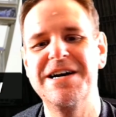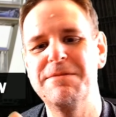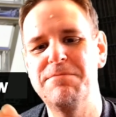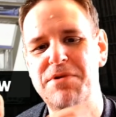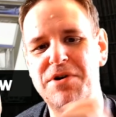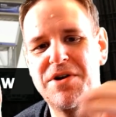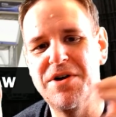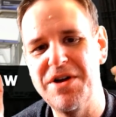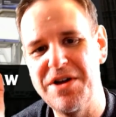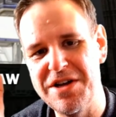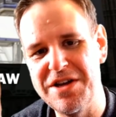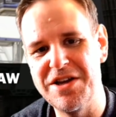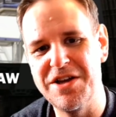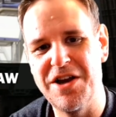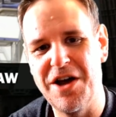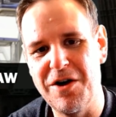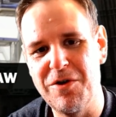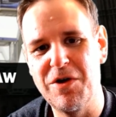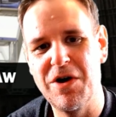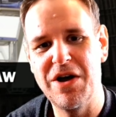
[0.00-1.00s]
but, you
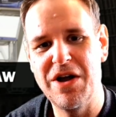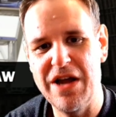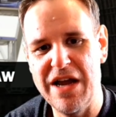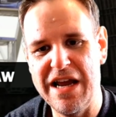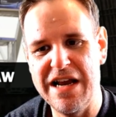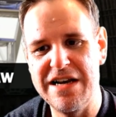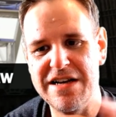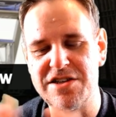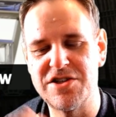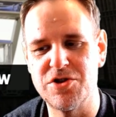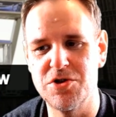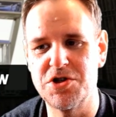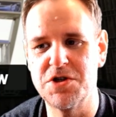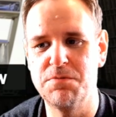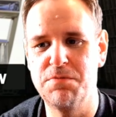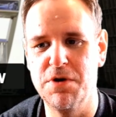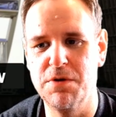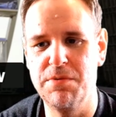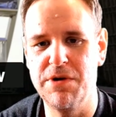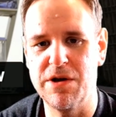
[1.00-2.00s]
know, in such a
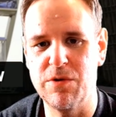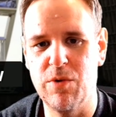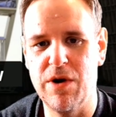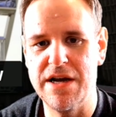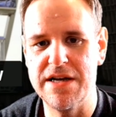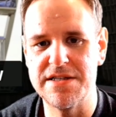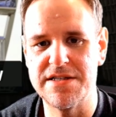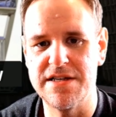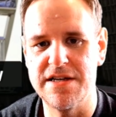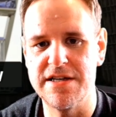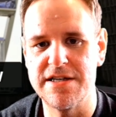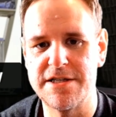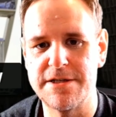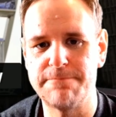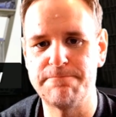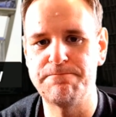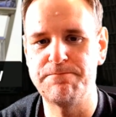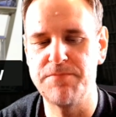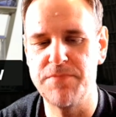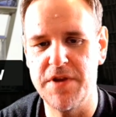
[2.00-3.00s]
public way as this.
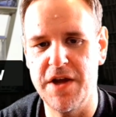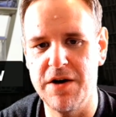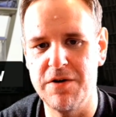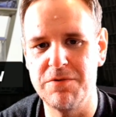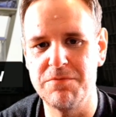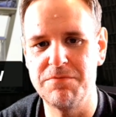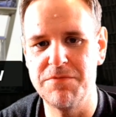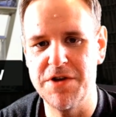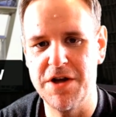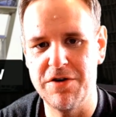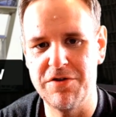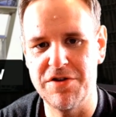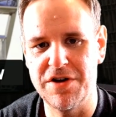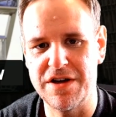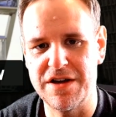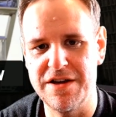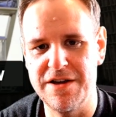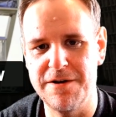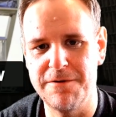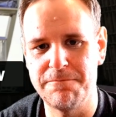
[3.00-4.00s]
No, no
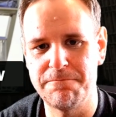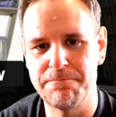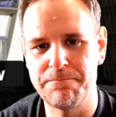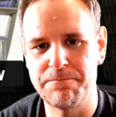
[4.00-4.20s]
thank you.